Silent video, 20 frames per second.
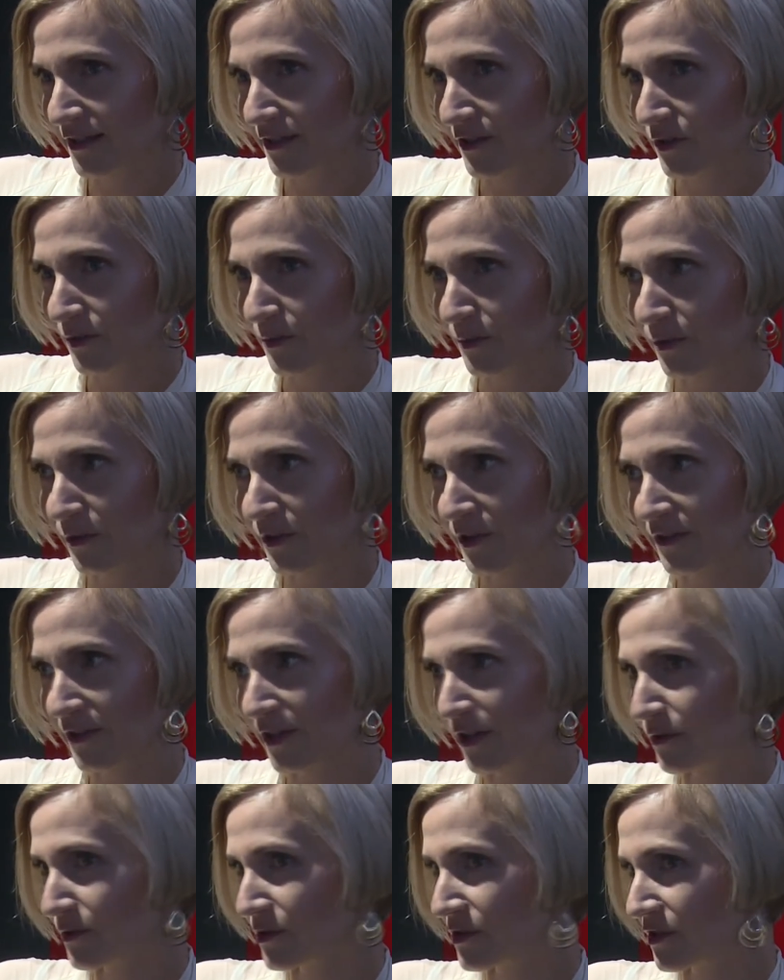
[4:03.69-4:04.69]
on the
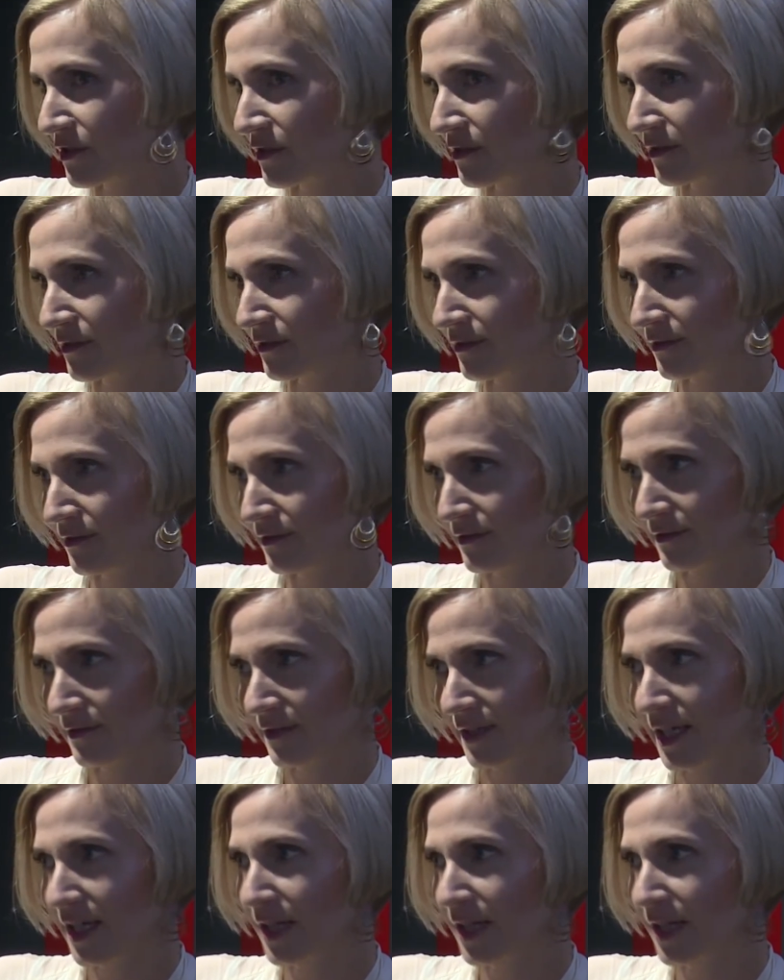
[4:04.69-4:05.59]
agreed business plan